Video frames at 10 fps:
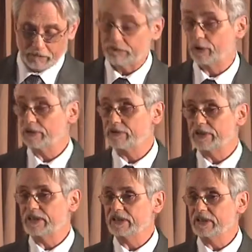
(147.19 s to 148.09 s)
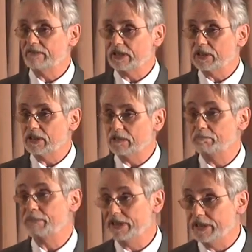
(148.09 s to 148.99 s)
First in giving
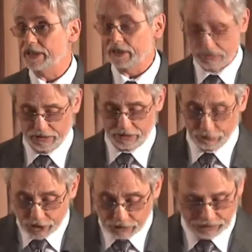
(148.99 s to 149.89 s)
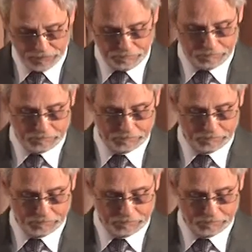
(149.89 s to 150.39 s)
being to children,